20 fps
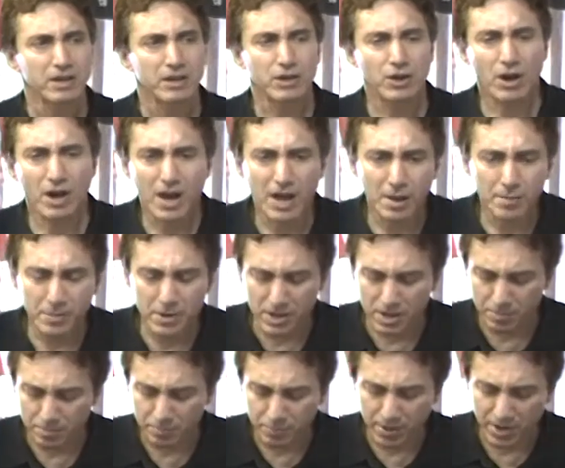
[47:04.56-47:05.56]
you know how
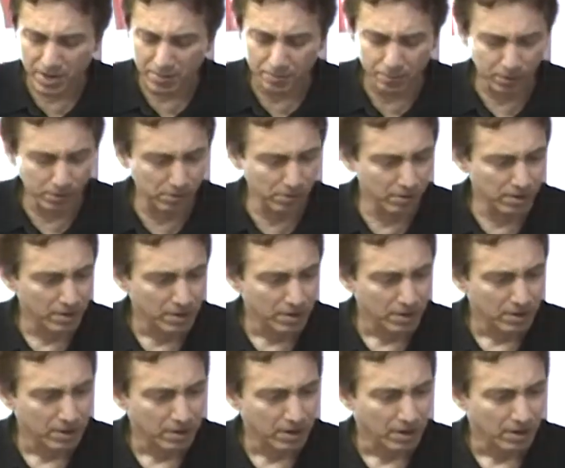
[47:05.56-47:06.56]
many people
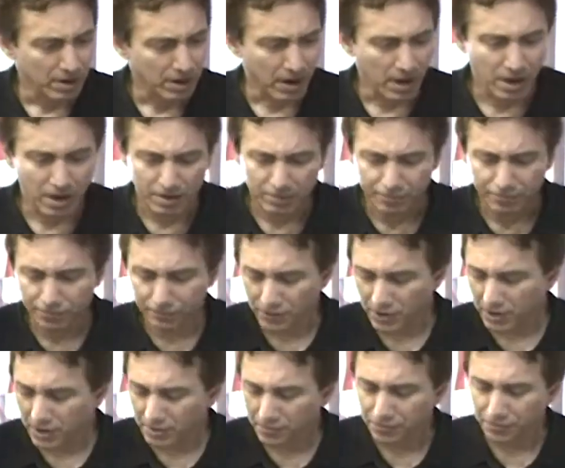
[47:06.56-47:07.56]
on
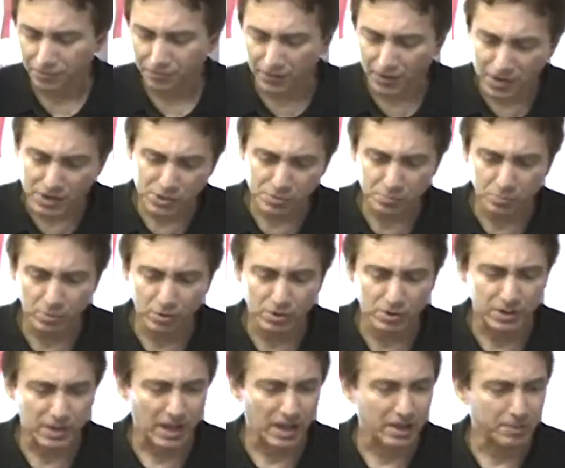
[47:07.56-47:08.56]
friggin'
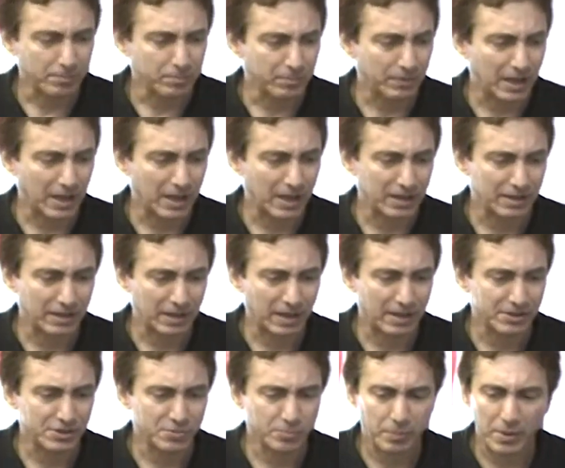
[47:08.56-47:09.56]
Facebook that, that,
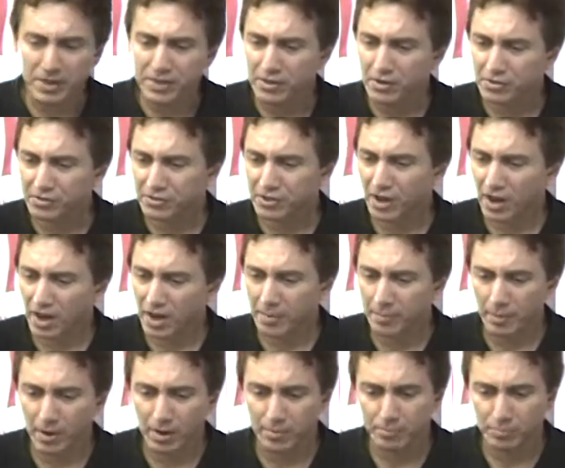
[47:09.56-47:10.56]
that spend their
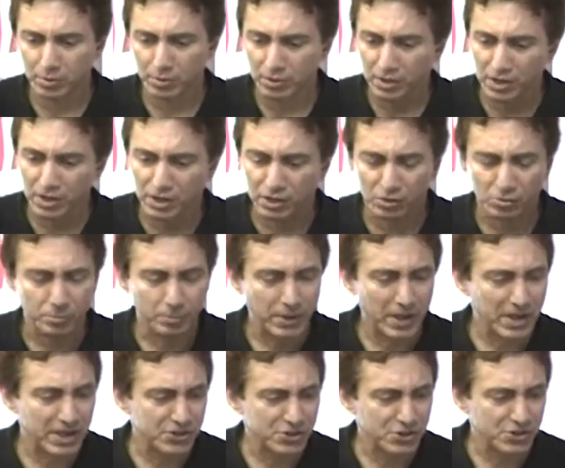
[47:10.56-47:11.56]
time on political
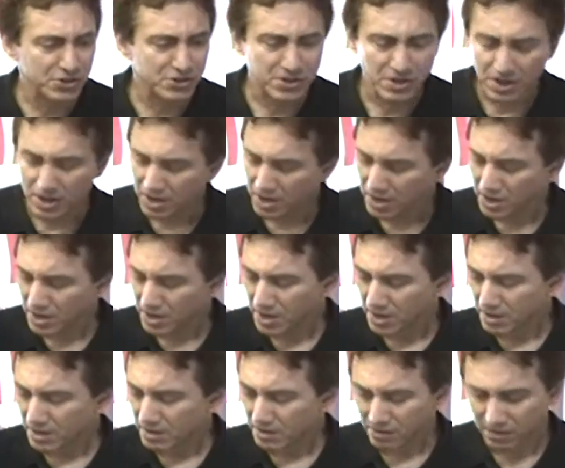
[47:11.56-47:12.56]
pages
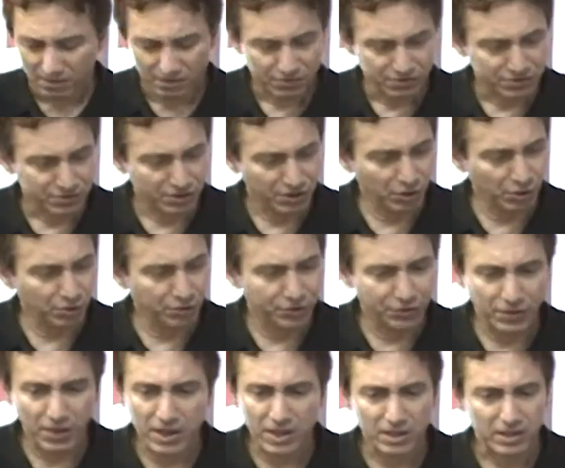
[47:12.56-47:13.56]
still
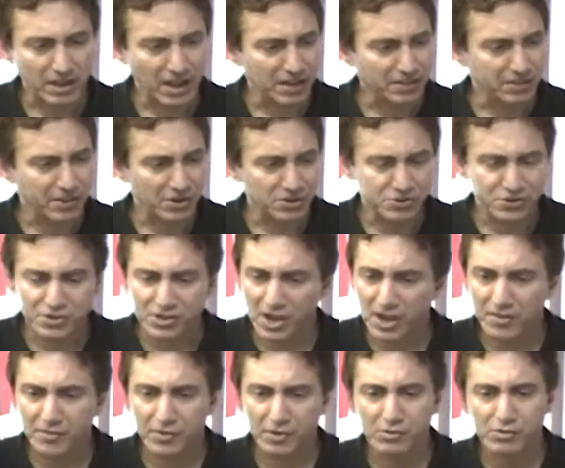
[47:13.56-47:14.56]
think that their
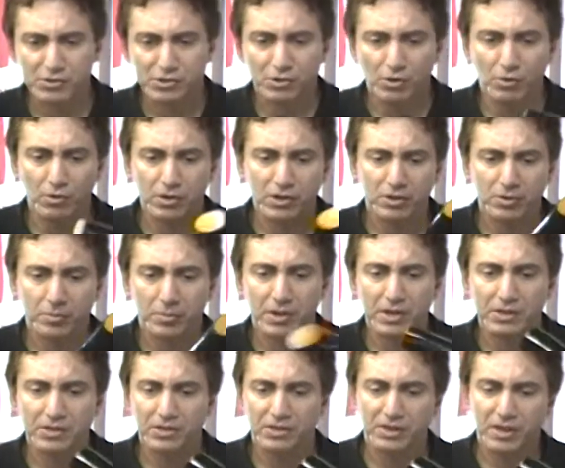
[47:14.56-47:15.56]
savior is going to
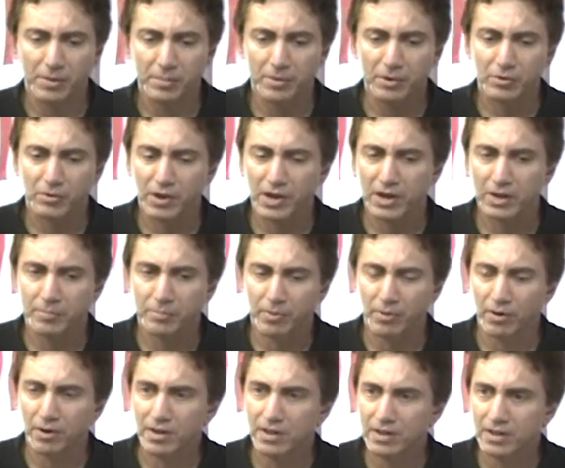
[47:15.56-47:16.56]
be the Democratic
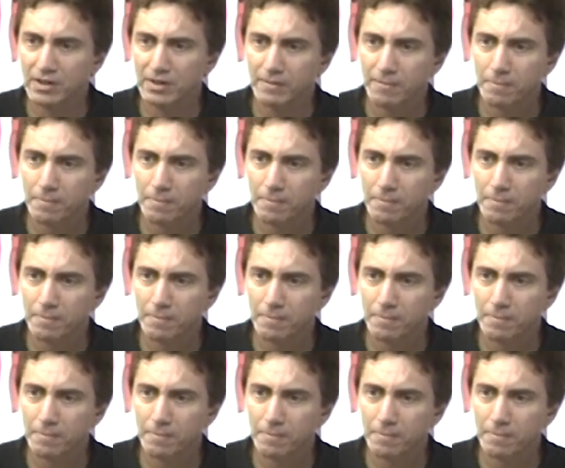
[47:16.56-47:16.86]
Party?